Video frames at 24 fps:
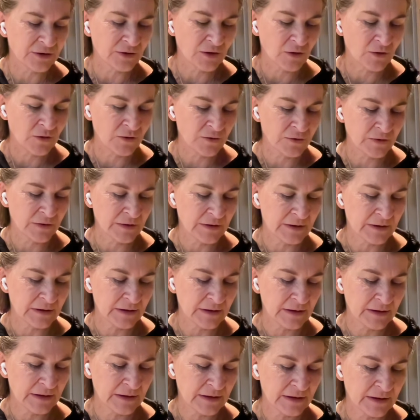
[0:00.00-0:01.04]
own
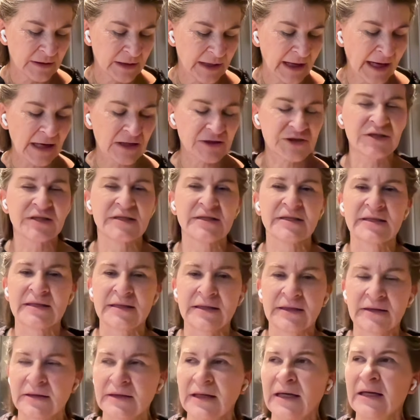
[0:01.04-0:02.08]
actions
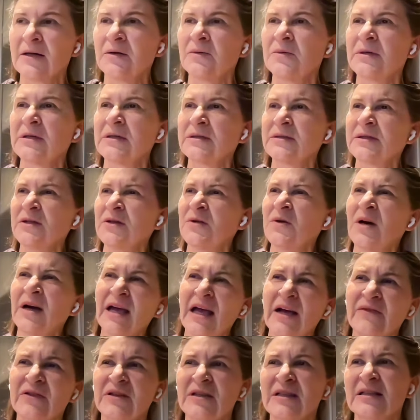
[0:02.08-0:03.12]
that yeah well you know i
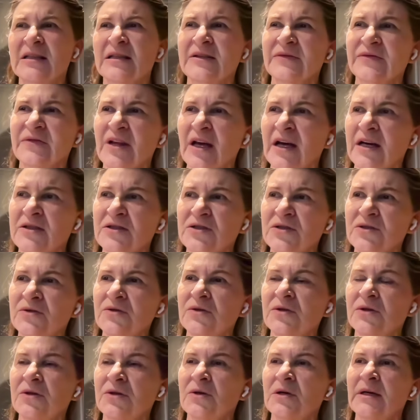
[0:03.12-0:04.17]
have a little of that too
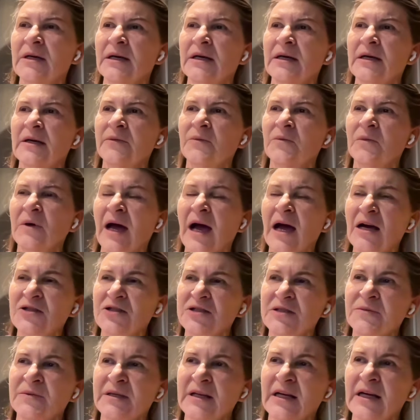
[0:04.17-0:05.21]
though
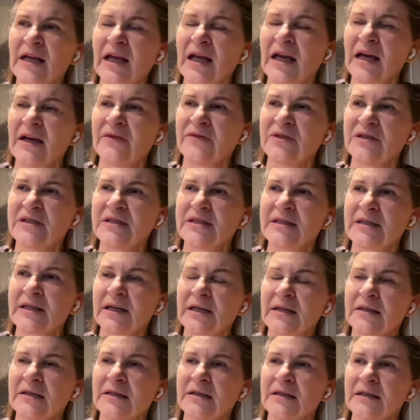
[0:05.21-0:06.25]
actually what i have is
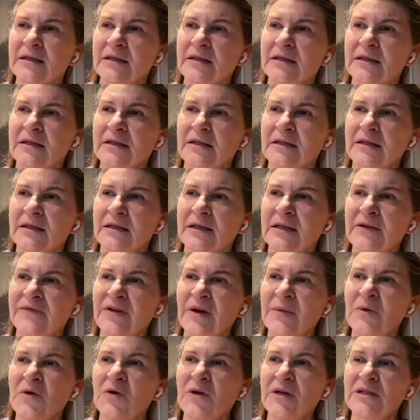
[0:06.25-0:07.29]
that if
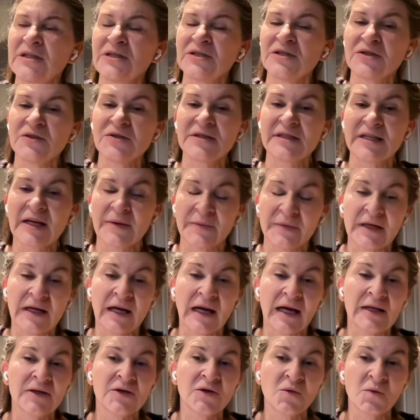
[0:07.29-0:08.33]
i'm going to do something
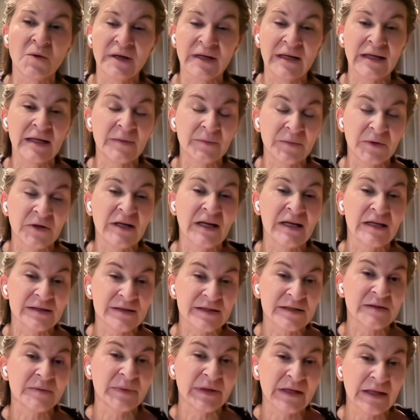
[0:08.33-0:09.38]
i don't want anyone else
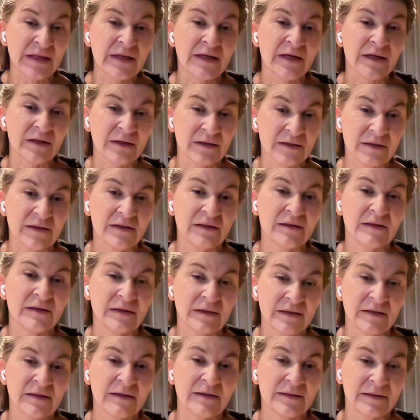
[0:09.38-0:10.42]
to be there
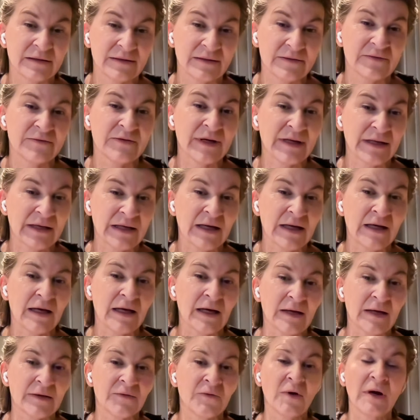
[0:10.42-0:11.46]
right
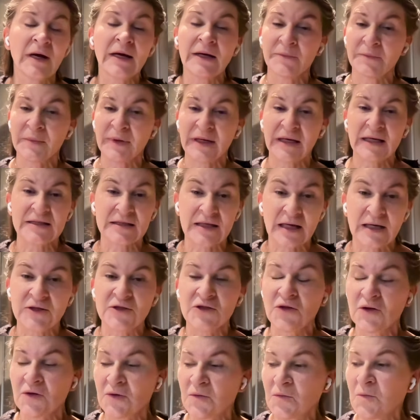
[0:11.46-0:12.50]
really right because i
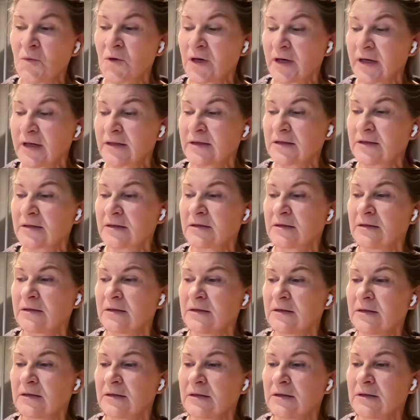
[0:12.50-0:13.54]
don't want
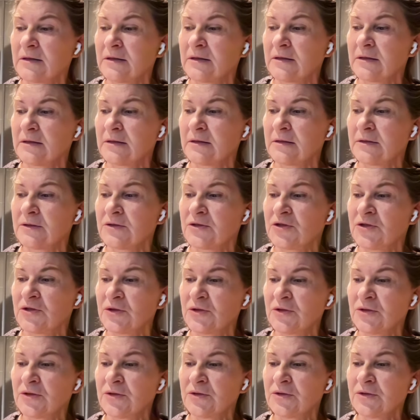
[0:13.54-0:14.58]

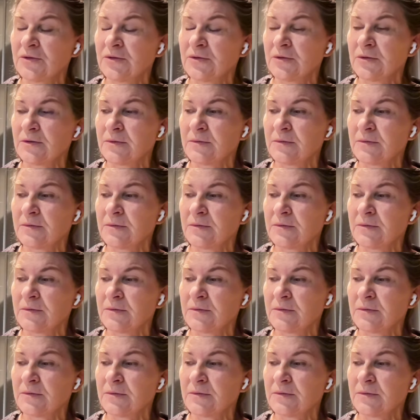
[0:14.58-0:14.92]
to